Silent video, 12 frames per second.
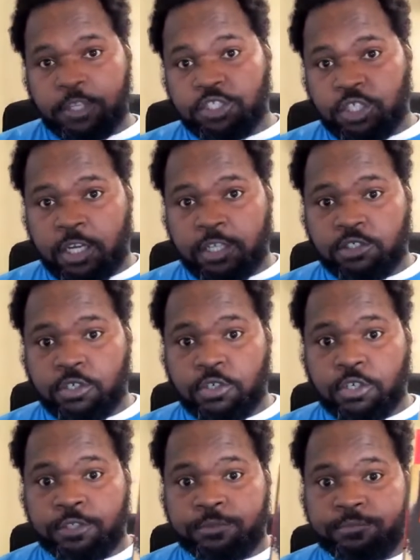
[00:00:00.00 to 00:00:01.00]
Assata
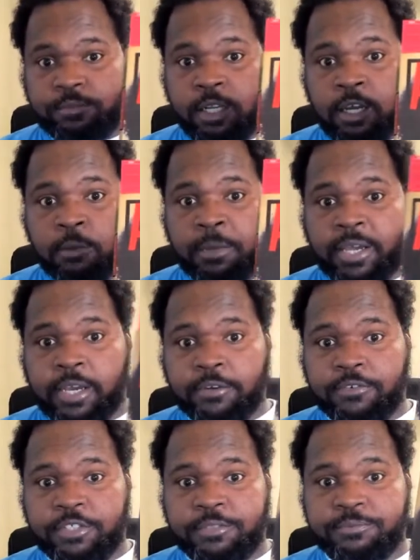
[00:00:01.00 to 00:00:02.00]
Shakur, a
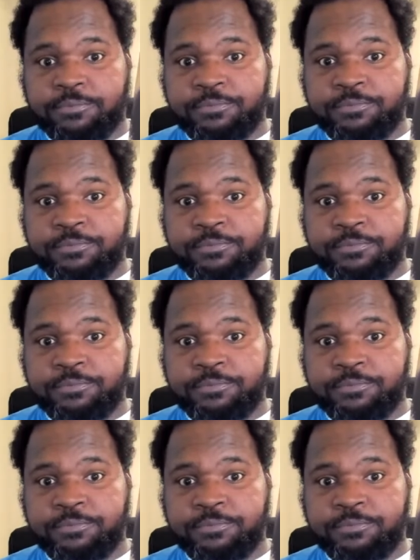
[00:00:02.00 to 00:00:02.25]
biography.